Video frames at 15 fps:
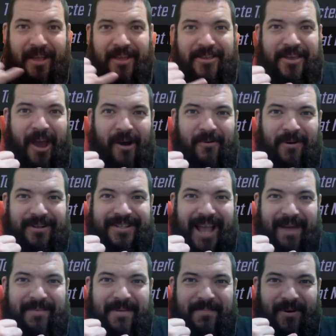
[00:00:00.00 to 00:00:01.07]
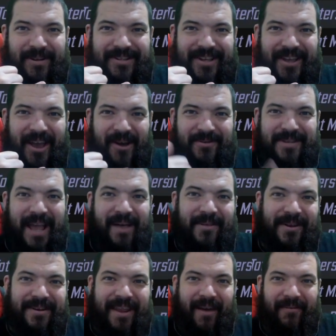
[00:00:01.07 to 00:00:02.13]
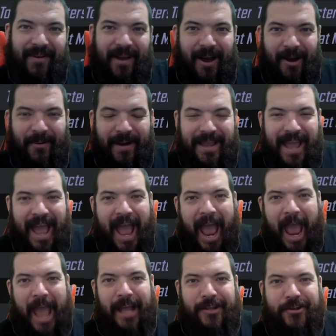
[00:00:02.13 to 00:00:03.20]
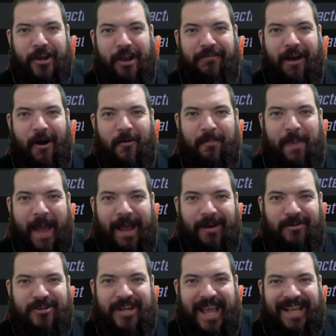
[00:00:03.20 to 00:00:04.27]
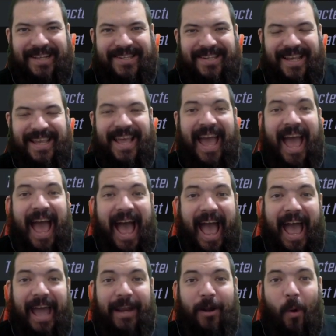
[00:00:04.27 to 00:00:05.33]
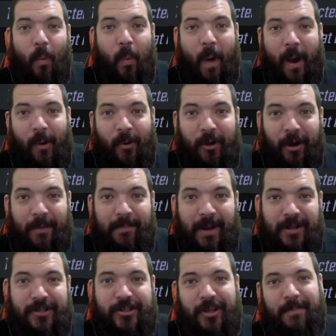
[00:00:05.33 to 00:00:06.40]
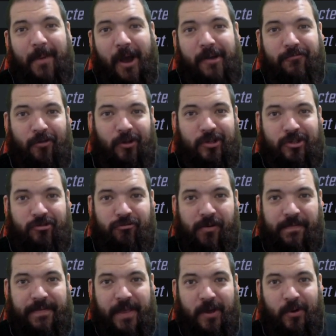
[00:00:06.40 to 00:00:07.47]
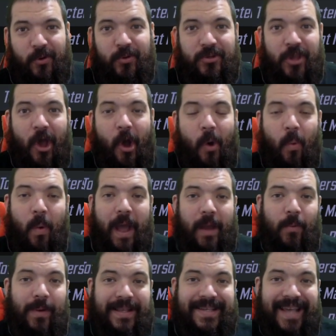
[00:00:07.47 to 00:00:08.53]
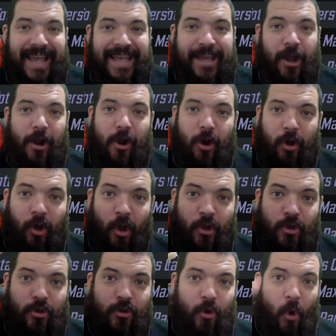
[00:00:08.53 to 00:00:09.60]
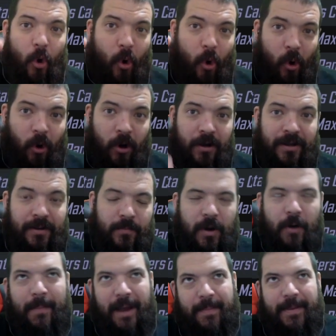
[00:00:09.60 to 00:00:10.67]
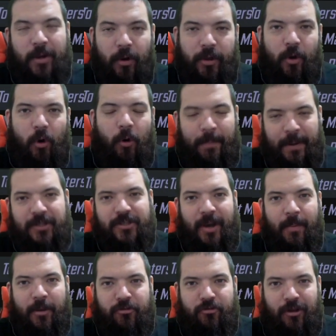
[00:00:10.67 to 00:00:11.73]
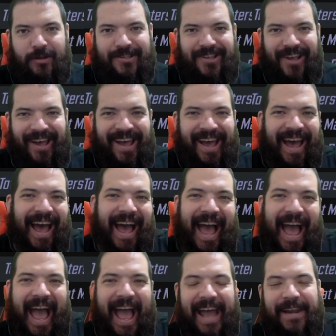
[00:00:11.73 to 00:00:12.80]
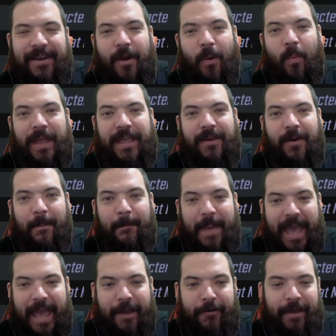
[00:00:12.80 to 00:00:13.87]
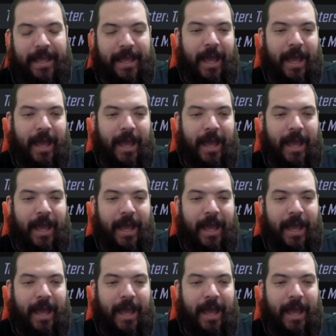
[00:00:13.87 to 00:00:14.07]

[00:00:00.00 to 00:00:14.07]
Yo, what's happening, boys and girls? How the devil are we? It's your old pal Shanksy, and welcome to my roster reviews, where we take a look at your, well, maybe not your, but someone's roster, and we compare it,